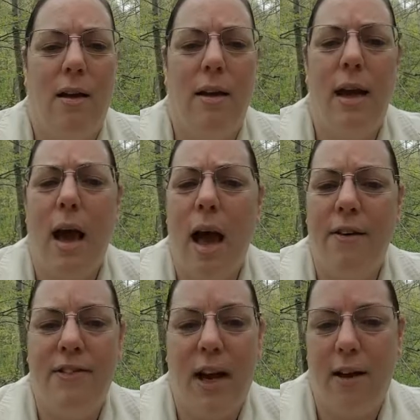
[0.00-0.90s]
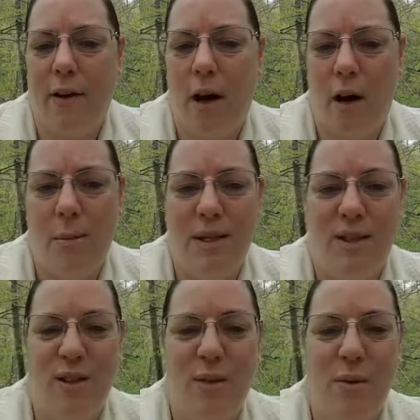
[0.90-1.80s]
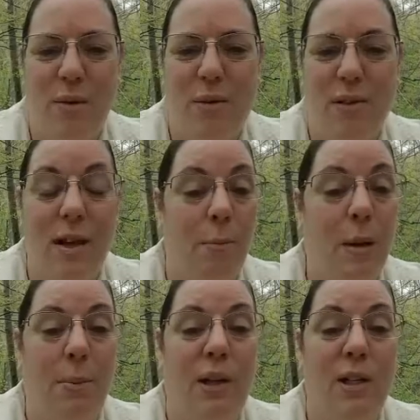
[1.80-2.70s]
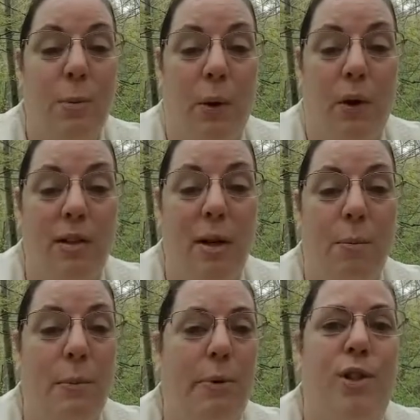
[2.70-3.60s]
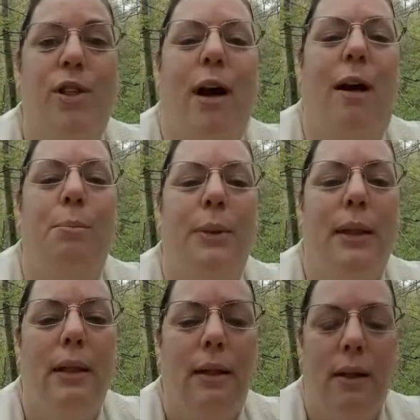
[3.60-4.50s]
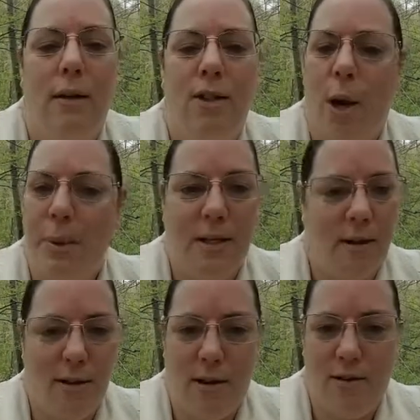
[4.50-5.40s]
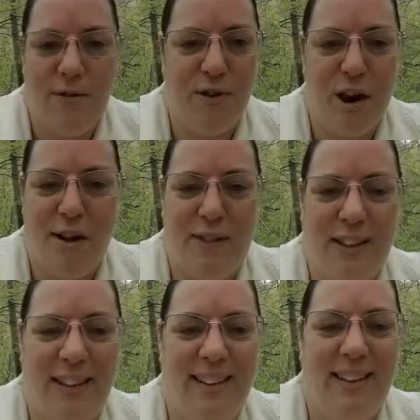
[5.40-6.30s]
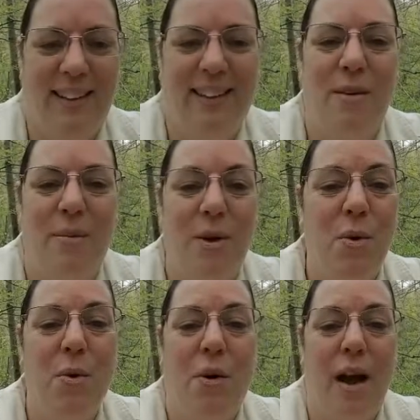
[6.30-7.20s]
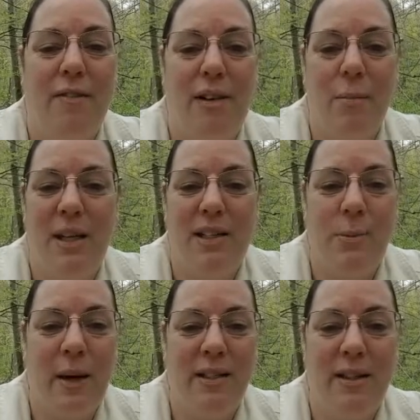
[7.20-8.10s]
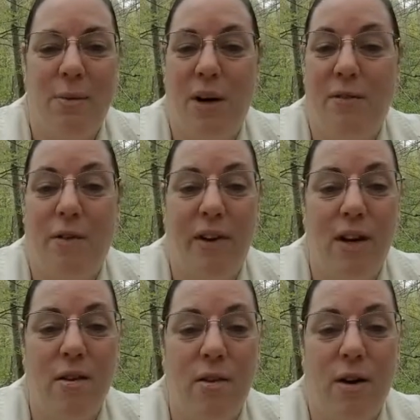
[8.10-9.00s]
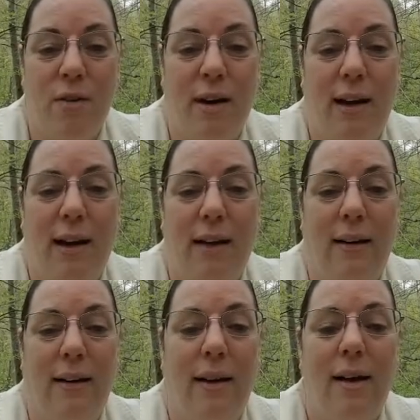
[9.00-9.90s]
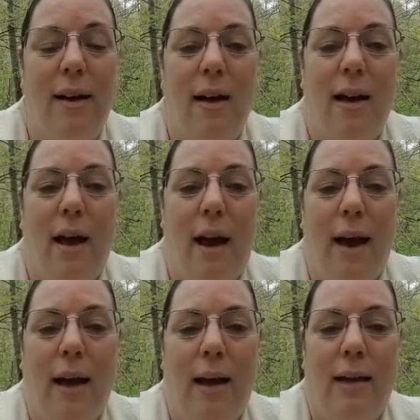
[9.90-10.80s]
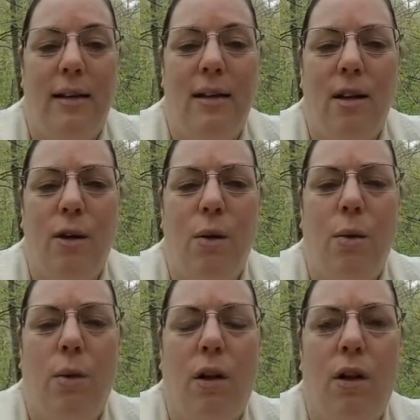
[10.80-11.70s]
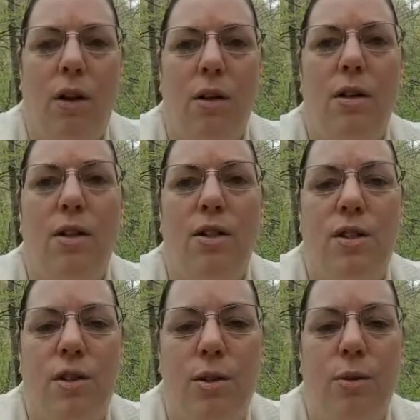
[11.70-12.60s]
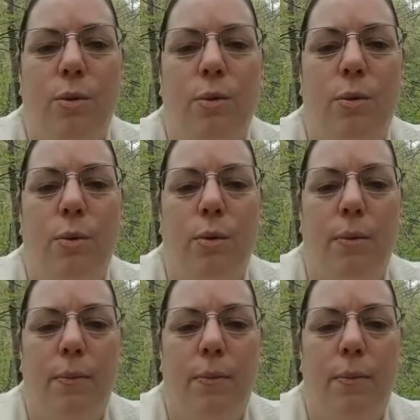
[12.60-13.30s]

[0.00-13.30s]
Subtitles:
You have to have a hobby to do. Some people explore, some people shop. Shopping's not good if you're traveling. You have a limited space in whatever vehicle you're running in, and you learn to